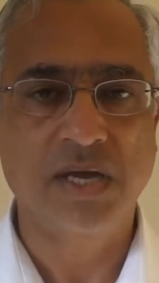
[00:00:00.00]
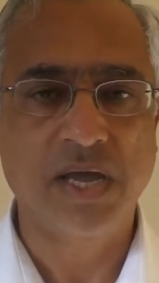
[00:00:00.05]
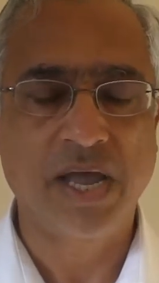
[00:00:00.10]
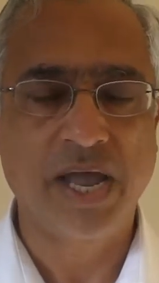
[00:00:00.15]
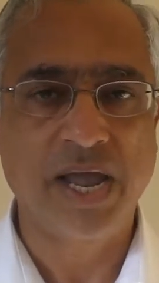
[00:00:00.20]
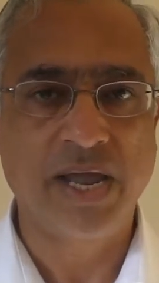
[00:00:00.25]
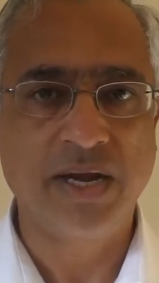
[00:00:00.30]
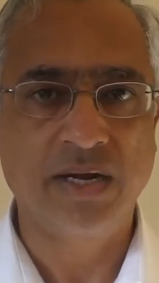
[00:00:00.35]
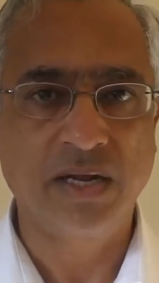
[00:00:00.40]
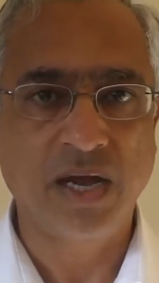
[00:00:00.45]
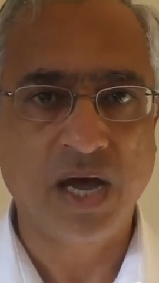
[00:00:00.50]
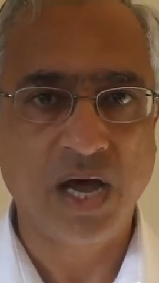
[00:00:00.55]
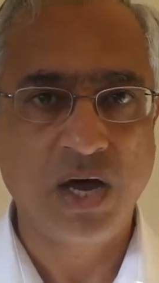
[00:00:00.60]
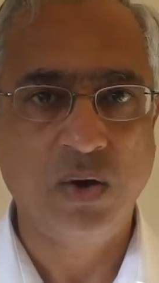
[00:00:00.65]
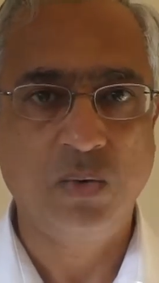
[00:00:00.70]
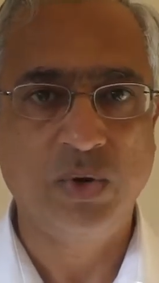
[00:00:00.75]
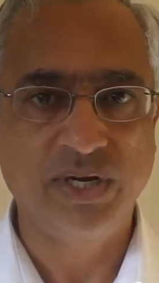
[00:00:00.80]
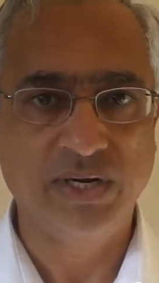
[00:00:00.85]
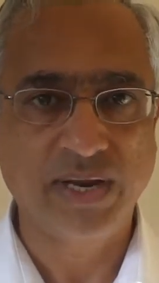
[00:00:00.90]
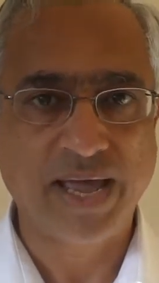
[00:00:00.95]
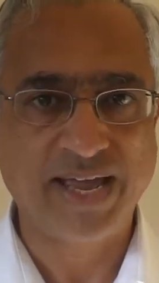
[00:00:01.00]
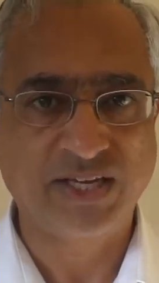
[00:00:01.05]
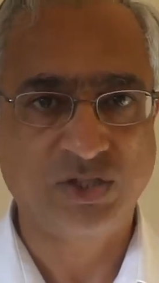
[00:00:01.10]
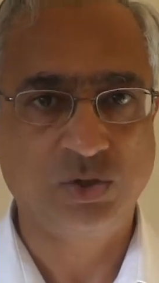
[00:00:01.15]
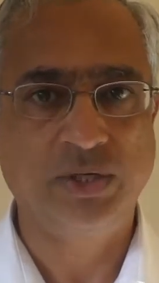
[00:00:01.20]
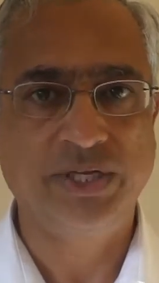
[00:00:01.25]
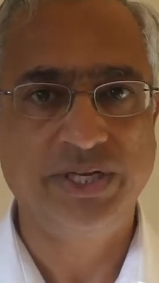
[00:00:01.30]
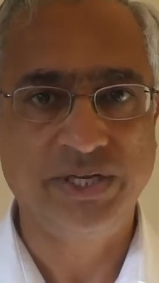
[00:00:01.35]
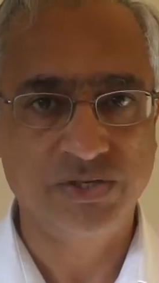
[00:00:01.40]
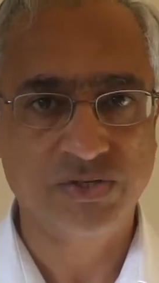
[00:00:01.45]
and how it
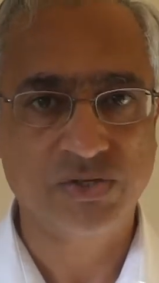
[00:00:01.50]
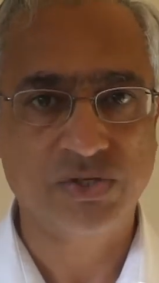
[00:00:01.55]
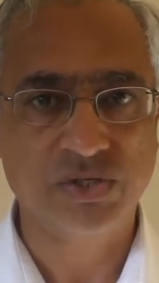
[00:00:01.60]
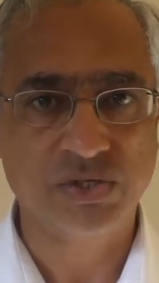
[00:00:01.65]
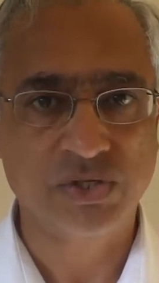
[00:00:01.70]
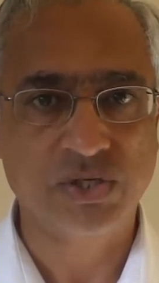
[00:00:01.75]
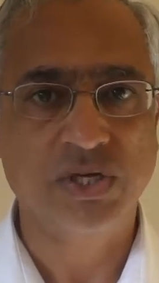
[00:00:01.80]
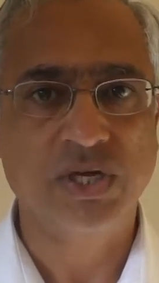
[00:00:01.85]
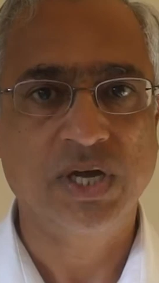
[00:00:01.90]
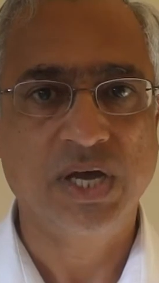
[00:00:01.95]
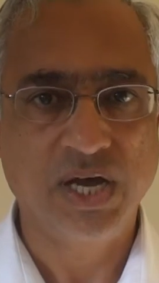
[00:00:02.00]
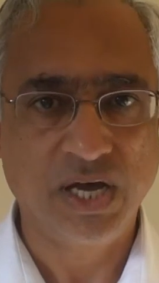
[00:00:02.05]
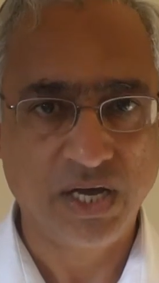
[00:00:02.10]
actually is